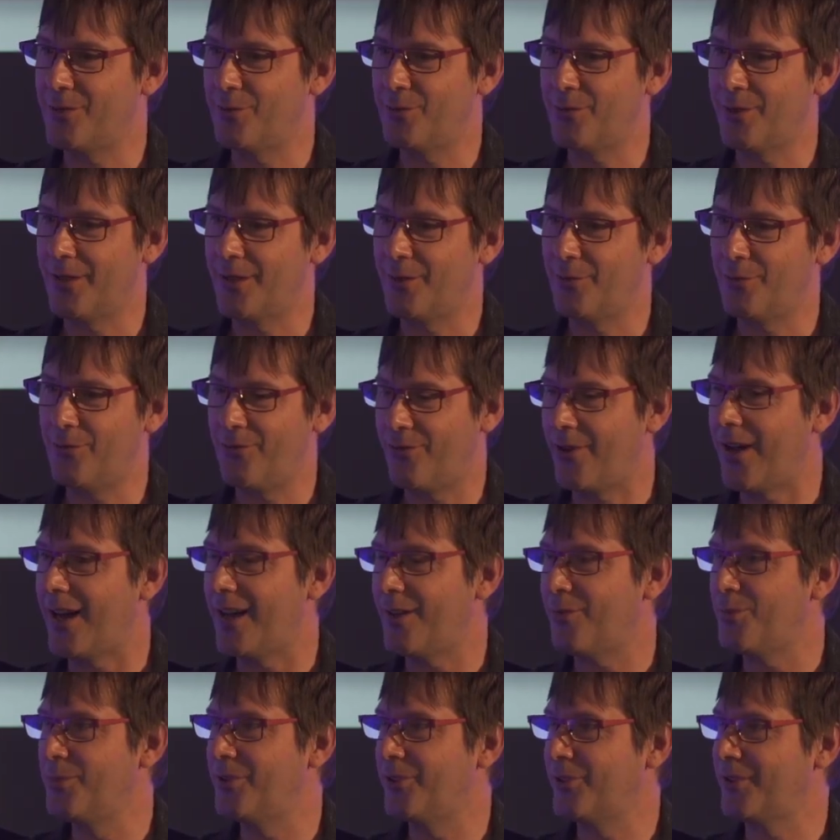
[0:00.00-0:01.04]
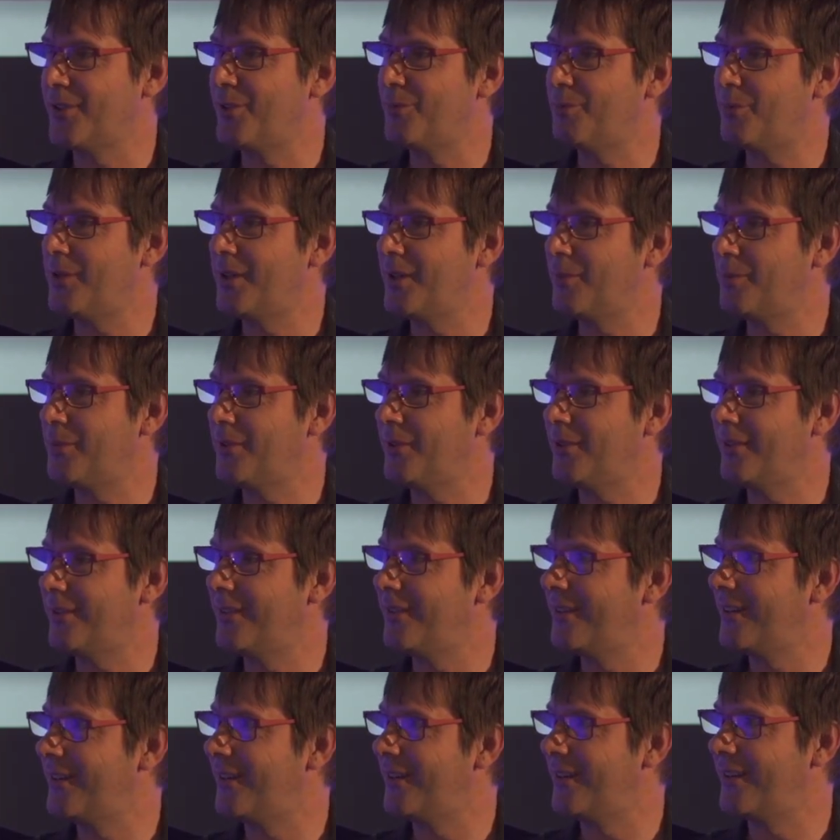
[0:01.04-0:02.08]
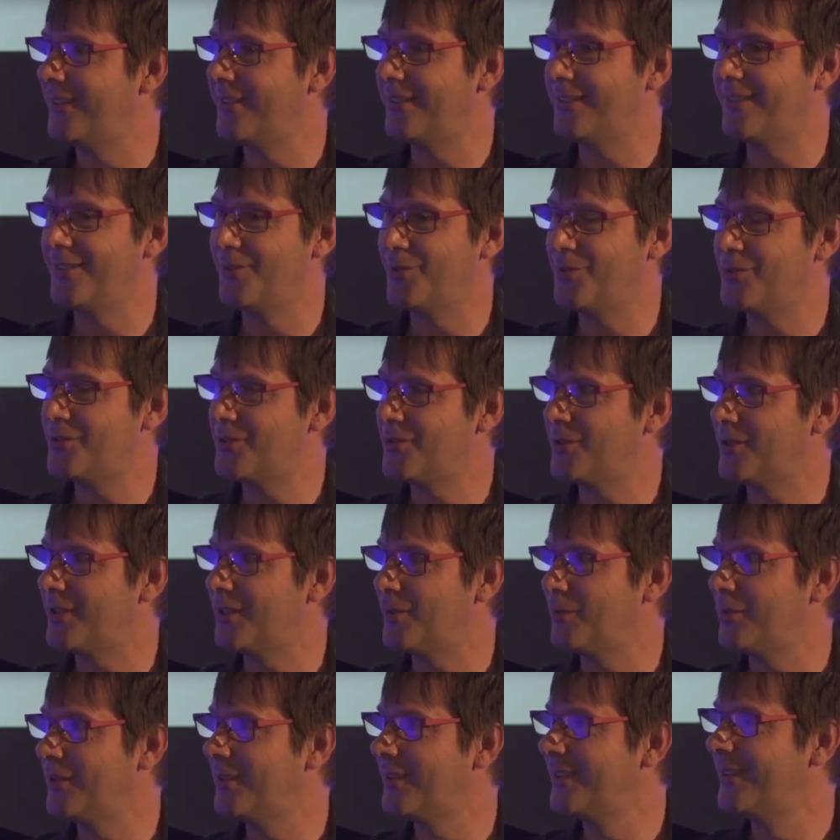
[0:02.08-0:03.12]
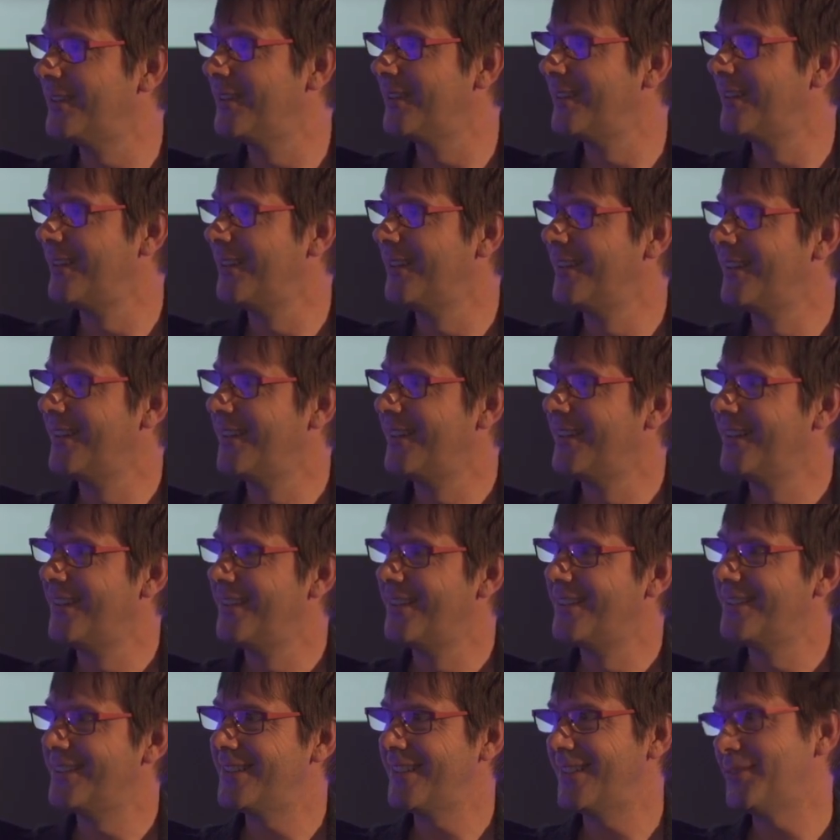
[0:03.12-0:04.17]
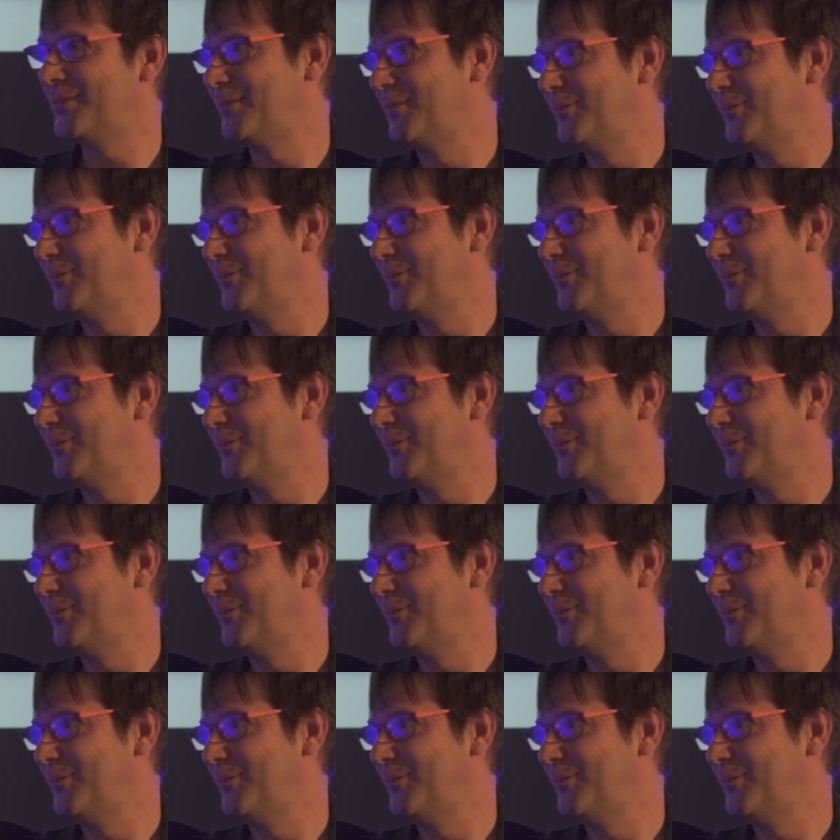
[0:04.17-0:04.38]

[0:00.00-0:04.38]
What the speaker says: in front of 5 million people on Ustream? So,